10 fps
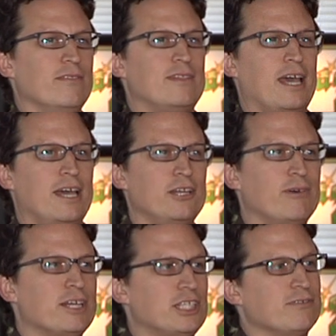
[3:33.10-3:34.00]
that you
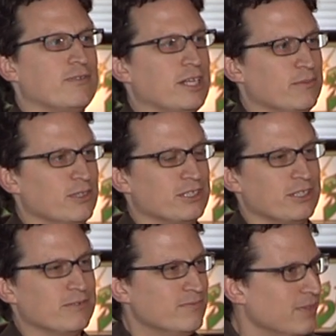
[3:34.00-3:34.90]
actually have available to
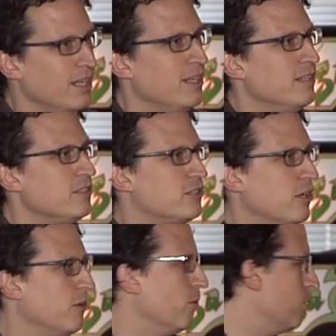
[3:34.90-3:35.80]
you.
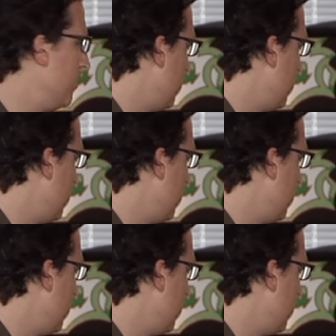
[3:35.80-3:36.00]
So